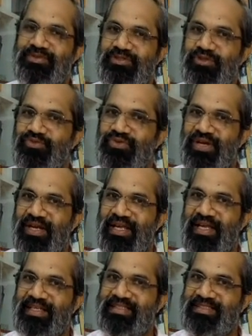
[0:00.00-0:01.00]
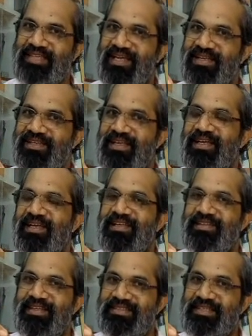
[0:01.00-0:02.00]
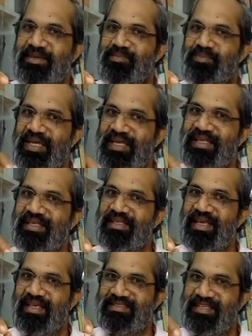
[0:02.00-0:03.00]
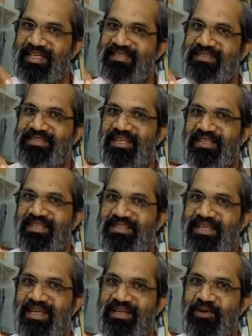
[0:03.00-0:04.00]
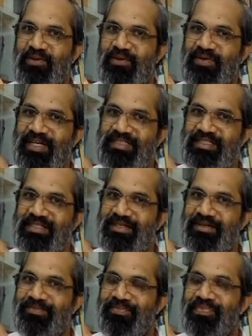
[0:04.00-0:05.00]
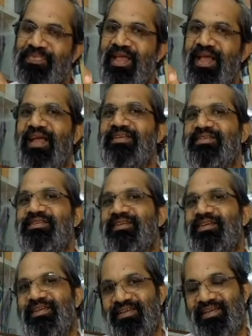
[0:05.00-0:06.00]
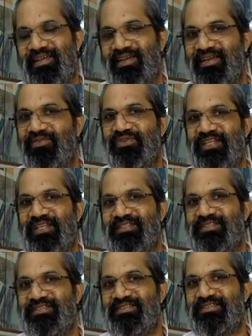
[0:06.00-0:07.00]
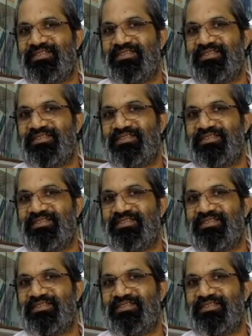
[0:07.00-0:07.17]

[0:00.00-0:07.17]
So for any sign, there is a meaning, a sense, that is a connotation, and a reference,